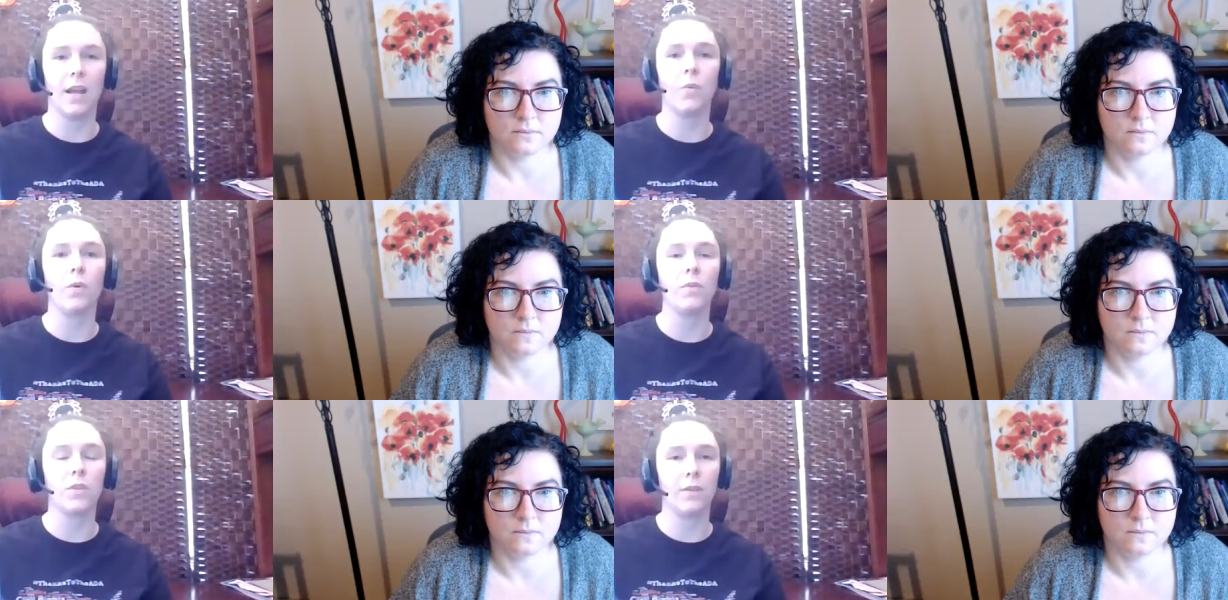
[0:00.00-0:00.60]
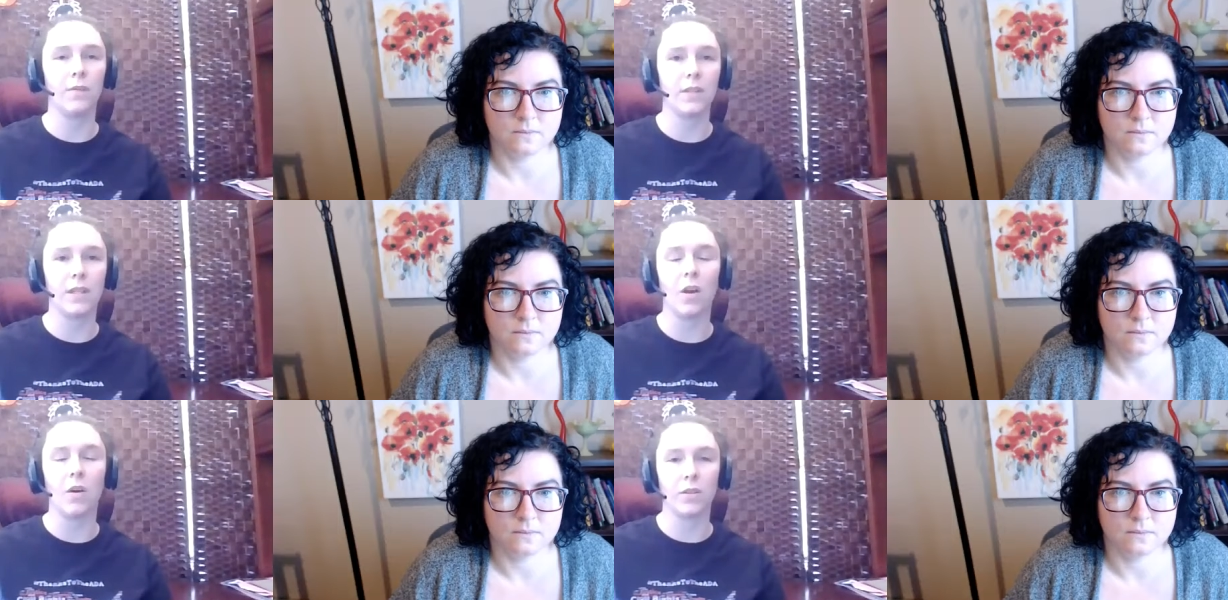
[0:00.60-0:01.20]
Speaker 1: and will serve as
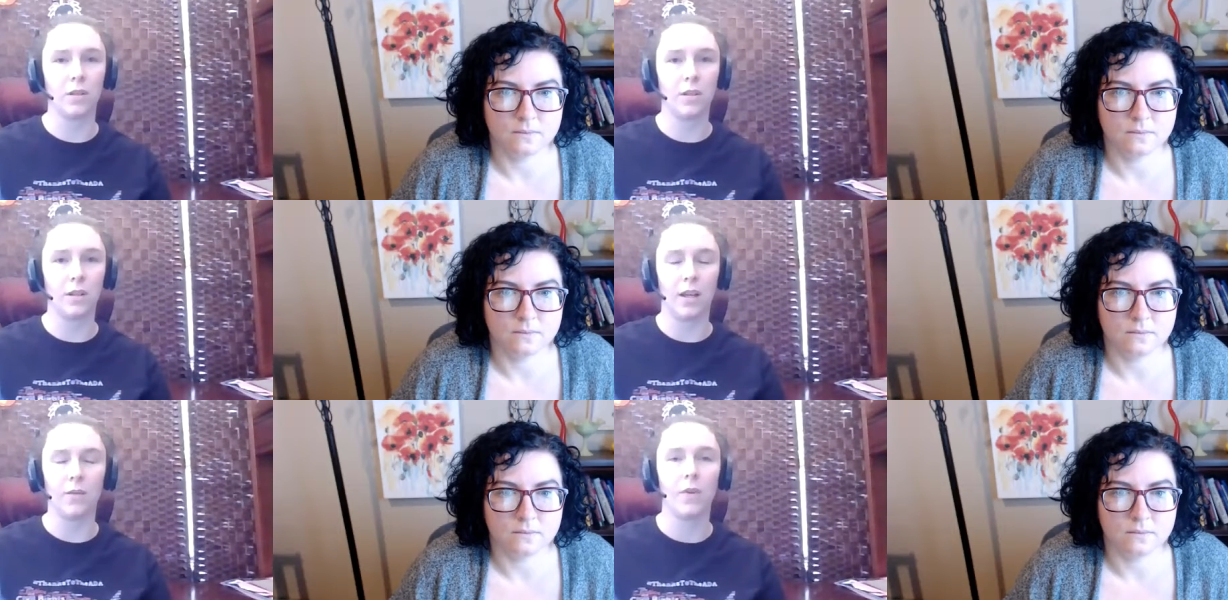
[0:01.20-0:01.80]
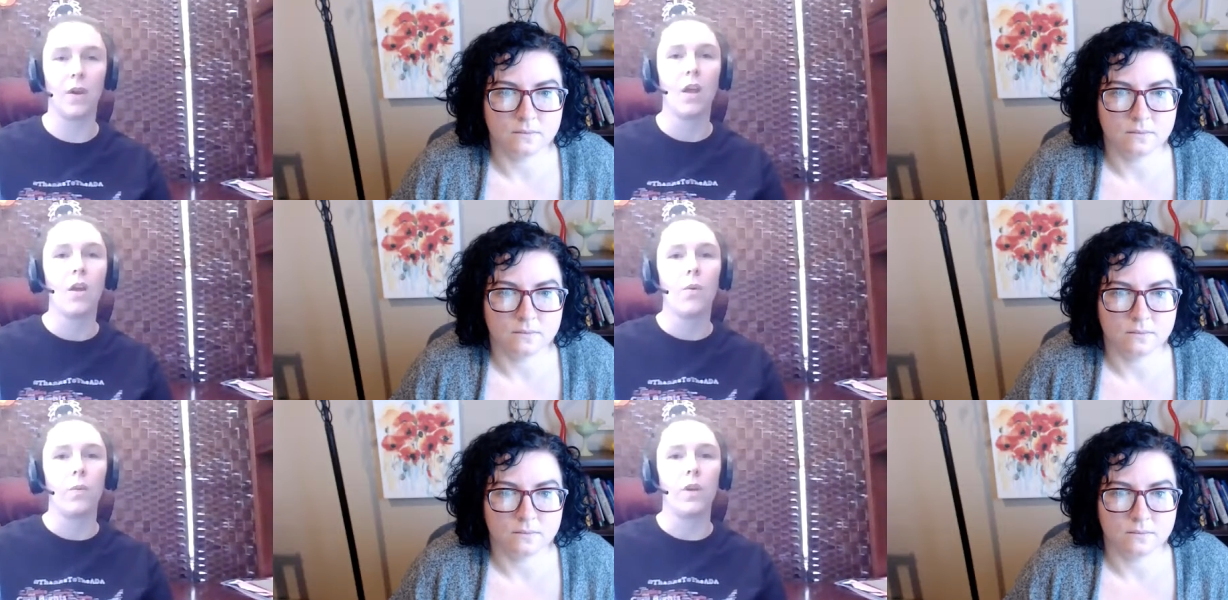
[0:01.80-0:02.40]
the alternative
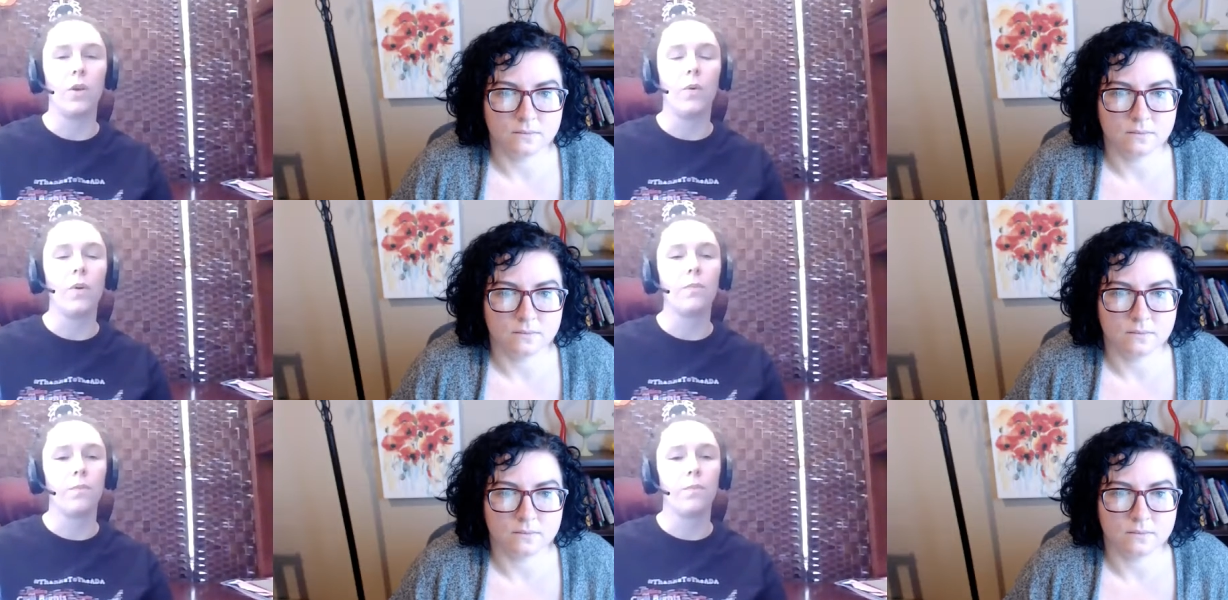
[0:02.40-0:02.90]
when you